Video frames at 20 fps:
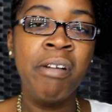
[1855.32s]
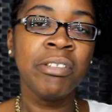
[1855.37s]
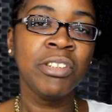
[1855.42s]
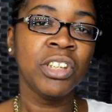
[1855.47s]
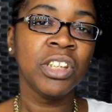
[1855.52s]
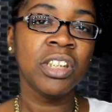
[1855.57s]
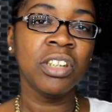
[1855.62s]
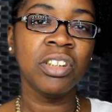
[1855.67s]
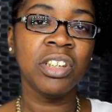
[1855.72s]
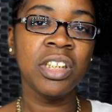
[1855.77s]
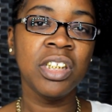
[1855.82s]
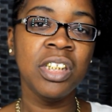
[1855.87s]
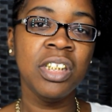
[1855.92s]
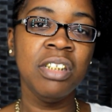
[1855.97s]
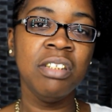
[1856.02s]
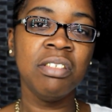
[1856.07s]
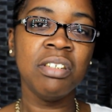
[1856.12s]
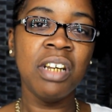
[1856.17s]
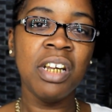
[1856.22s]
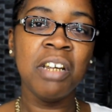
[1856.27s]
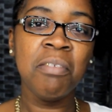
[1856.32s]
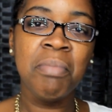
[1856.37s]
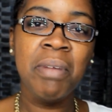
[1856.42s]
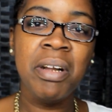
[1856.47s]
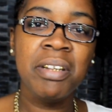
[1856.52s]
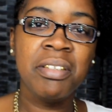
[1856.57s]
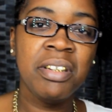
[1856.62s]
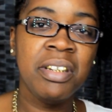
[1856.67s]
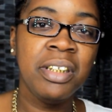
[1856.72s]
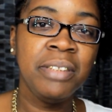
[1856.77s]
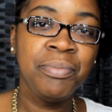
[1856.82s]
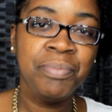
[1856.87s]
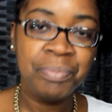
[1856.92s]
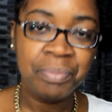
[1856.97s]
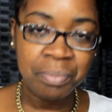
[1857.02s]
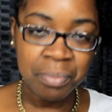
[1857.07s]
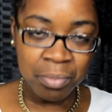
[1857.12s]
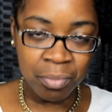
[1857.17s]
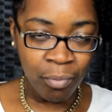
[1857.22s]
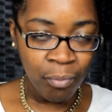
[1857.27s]
Chuck E. Cheese came out there.
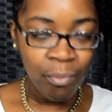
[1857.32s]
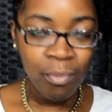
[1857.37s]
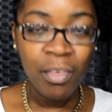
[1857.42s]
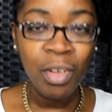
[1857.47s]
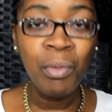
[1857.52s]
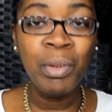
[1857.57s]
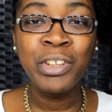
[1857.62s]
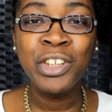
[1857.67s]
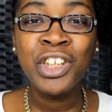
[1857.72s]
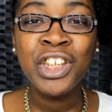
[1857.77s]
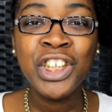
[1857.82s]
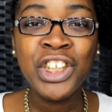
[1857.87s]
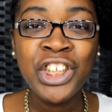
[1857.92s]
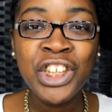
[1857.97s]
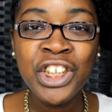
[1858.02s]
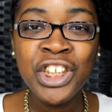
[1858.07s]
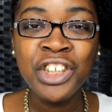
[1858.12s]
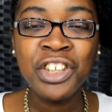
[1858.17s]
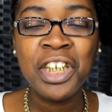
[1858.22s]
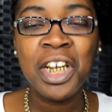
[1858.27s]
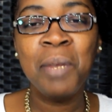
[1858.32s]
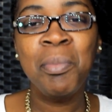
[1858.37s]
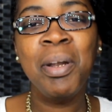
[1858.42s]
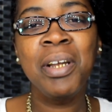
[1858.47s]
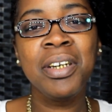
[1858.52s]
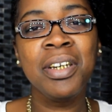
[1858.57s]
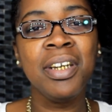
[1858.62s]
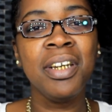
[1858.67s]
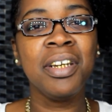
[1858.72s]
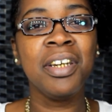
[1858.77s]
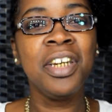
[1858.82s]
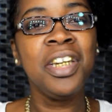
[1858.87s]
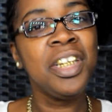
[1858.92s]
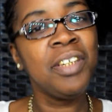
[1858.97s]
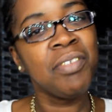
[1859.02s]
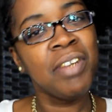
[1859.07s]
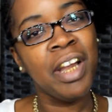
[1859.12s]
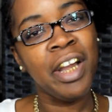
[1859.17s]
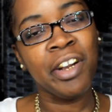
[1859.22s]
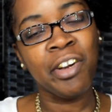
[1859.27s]
When Chuck E. Cheese came out there,
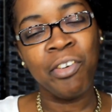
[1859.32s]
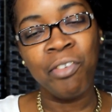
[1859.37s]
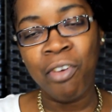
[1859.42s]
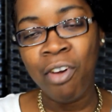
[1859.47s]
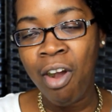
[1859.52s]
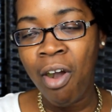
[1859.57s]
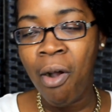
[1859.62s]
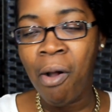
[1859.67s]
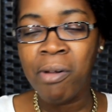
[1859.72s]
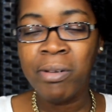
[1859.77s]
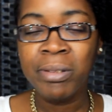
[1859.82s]
Niv got crunk.